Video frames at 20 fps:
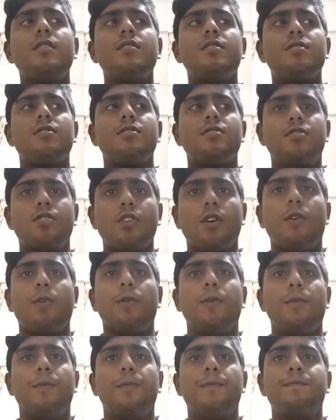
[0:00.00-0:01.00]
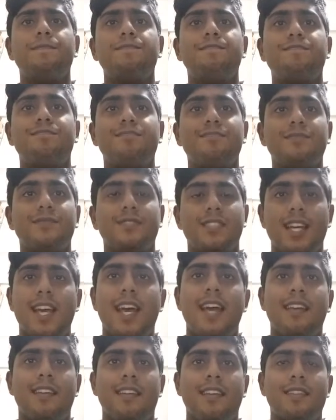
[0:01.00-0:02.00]
So, to
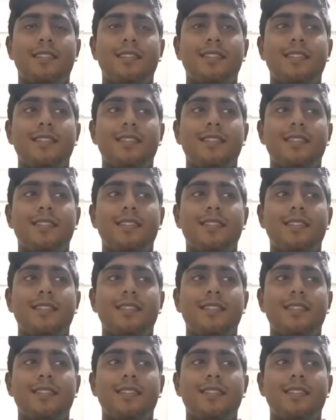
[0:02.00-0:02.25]
end,